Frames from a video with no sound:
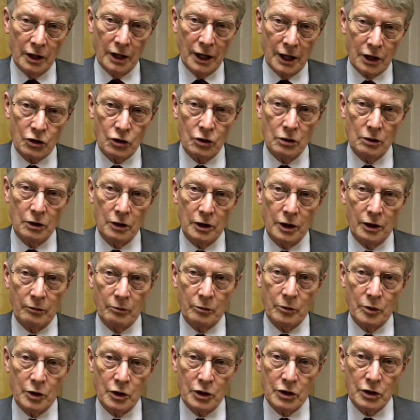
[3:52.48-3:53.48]
national
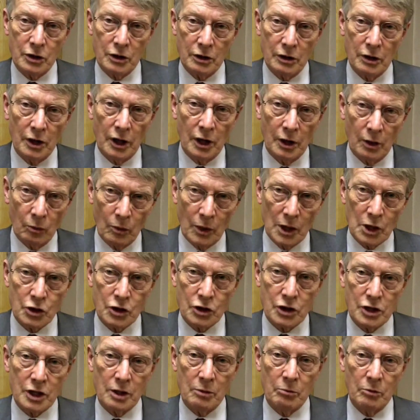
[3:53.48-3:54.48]
government,
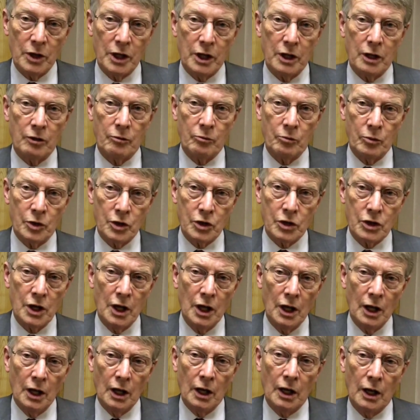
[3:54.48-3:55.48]
Welsh Assembly government,
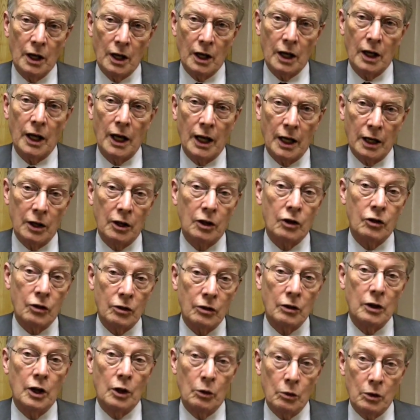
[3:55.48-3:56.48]

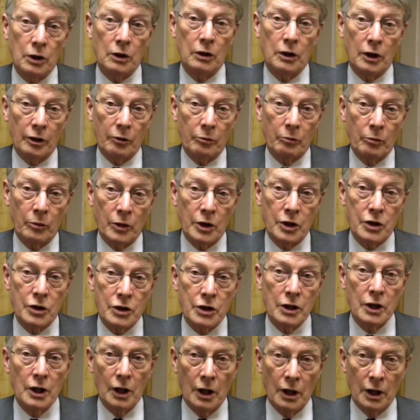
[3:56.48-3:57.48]
and local
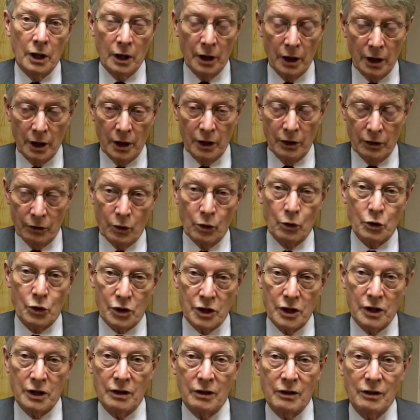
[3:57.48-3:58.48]
government. And of
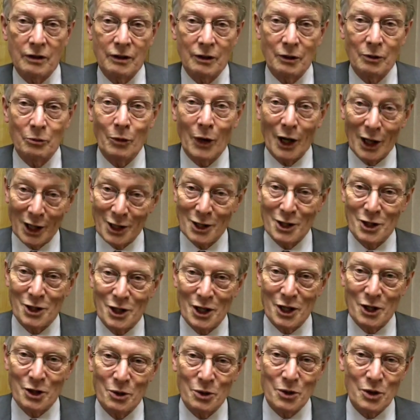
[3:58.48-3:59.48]
course in my
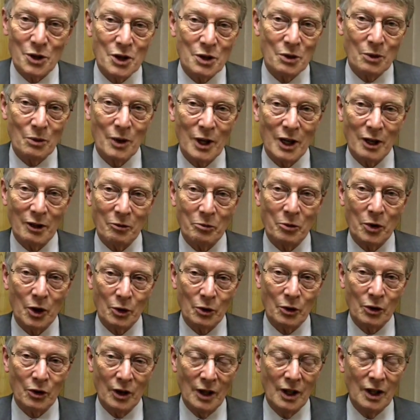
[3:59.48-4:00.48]
constituency we have
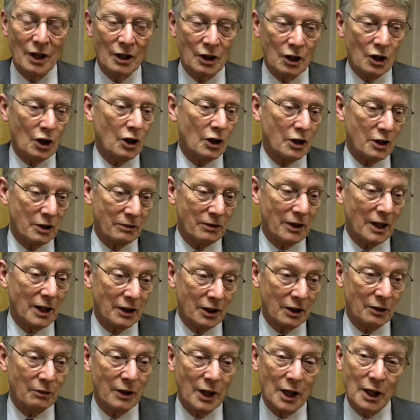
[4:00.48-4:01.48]
both Cardiff
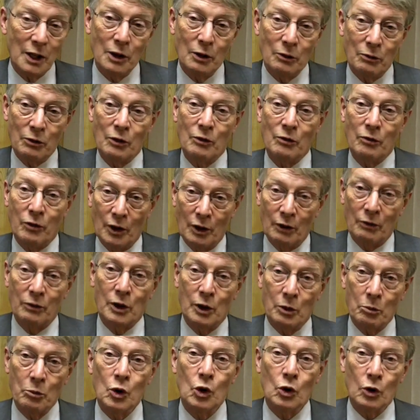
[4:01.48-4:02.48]
and the Vale
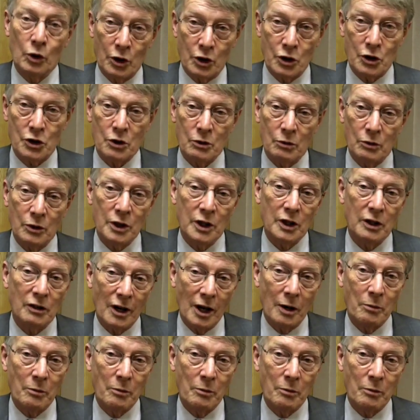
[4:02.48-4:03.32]
of Glamorgan, so we're